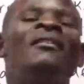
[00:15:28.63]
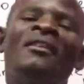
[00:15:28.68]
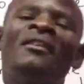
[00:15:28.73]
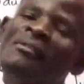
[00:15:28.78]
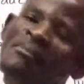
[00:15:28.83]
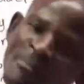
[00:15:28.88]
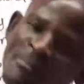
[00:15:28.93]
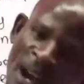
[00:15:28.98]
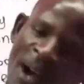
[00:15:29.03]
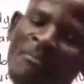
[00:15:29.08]

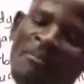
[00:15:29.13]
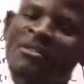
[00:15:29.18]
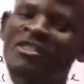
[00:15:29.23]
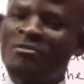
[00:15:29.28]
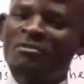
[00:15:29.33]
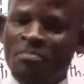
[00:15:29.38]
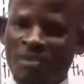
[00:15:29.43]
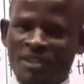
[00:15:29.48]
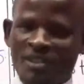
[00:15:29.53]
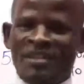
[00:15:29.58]
mom is
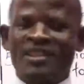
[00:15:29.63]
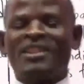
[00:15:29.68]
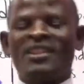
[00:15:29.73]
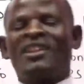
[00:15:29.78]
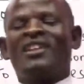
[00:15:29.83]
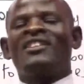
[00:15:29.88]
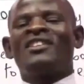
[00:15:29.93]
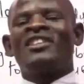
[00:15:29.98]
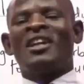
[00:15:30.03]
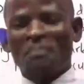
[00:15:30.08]
busy in the
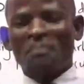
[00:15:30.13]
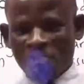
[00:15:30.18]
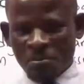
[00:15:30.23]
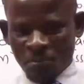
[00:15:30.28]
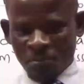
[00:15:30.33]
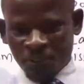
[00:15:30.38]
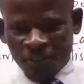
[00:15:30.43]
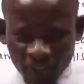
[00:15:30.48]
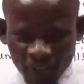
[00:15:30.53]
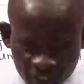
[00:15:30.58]
kitchen
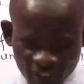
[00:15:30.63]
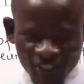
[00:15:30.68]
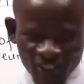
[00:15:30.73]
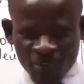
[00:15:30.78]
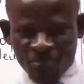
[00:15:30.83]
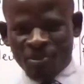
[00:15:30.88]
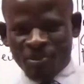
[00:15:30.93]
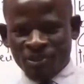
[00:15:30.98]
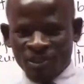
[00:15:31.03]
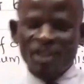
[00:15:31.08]
preparing
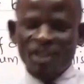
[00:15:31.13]
vegetables,